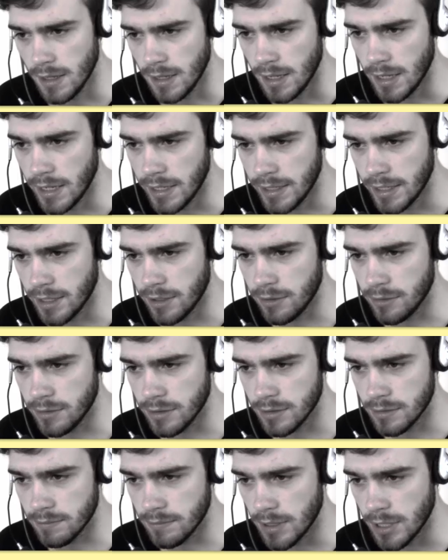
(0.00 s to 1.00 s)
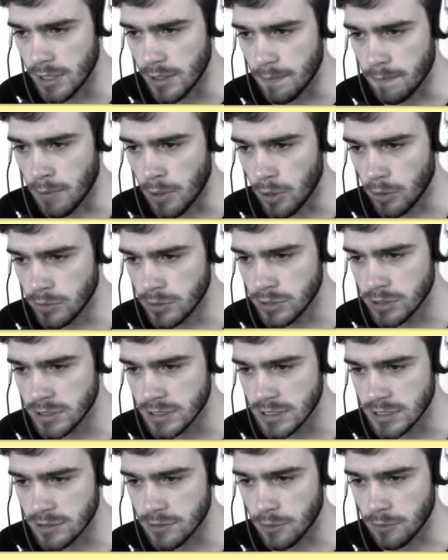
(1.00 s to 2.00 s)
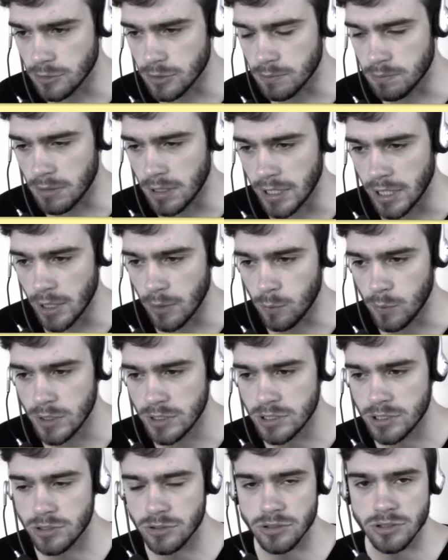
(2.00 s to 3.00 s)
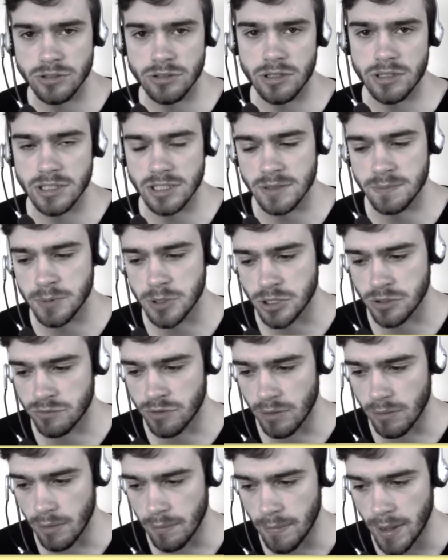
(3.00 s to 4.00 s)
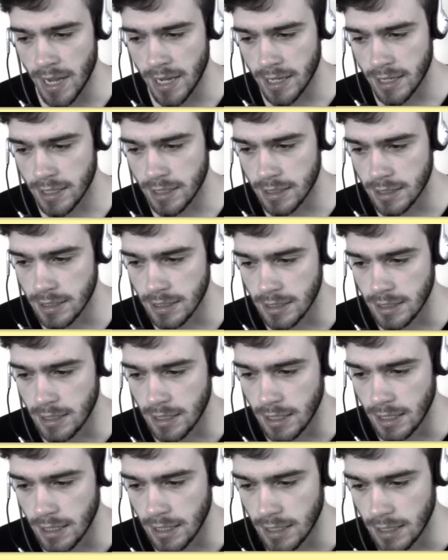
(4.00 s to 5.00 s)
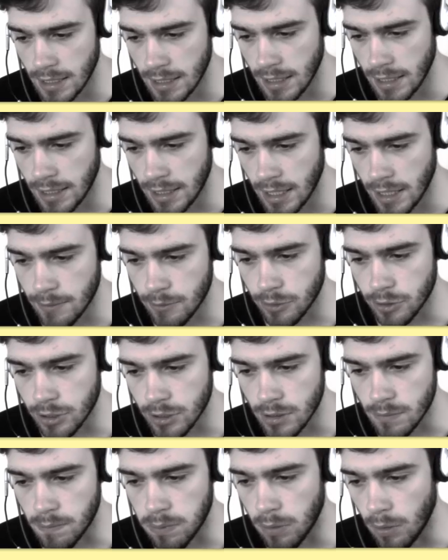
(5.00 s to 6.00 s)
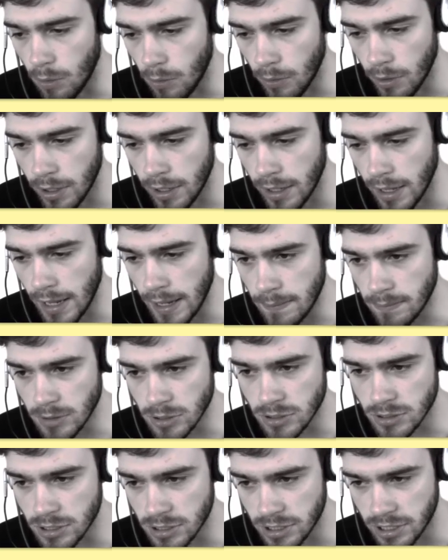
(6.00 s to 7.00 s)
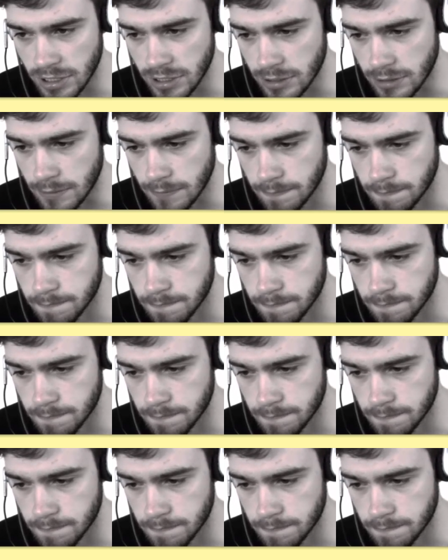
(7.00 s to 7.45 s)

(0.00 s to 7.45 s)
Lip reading: And now my opponent is going to play a wizard to start his push from the back. And I want to deploy a musketeer.